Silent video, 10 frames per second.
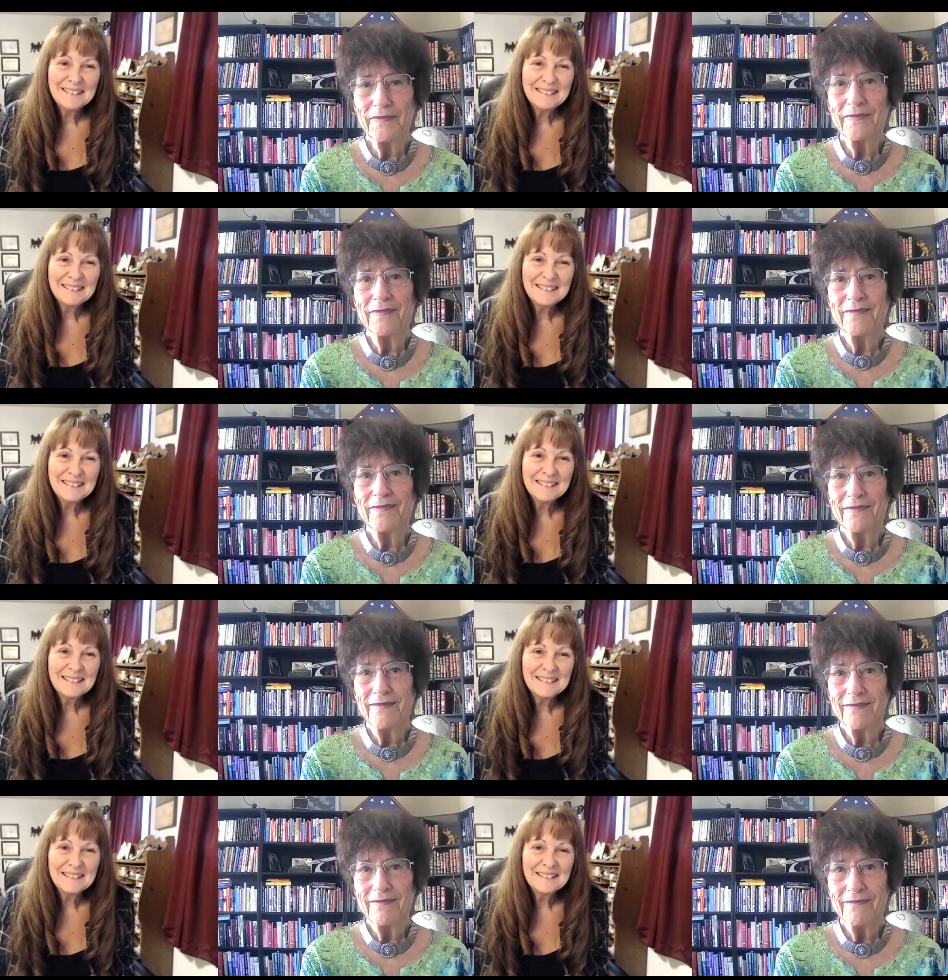
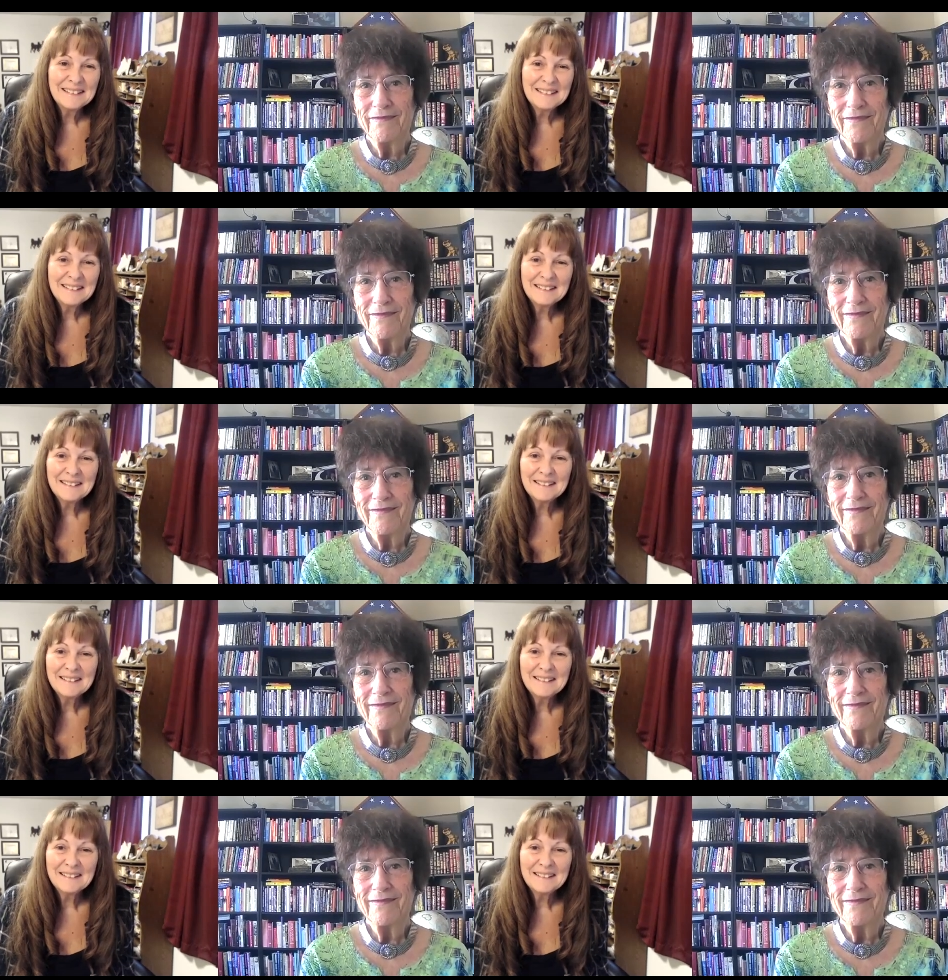[no speech]